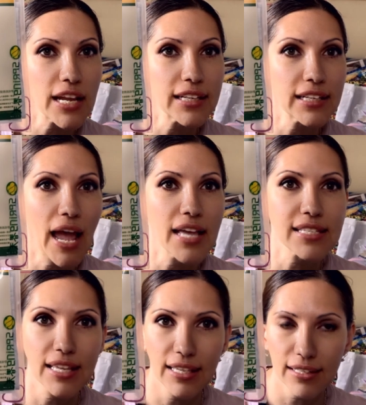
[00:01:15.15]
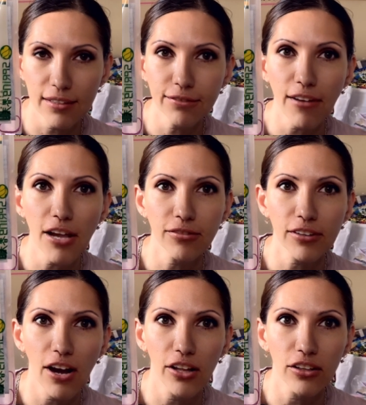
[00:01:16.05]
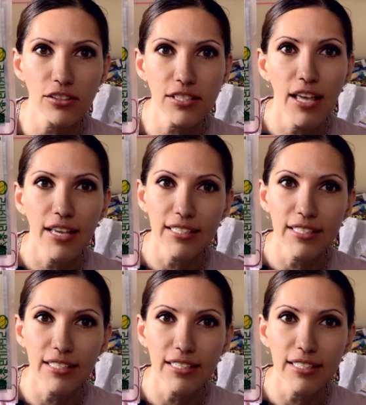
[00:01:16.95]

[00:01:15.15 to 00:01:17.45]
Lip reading: and it has 85 colors.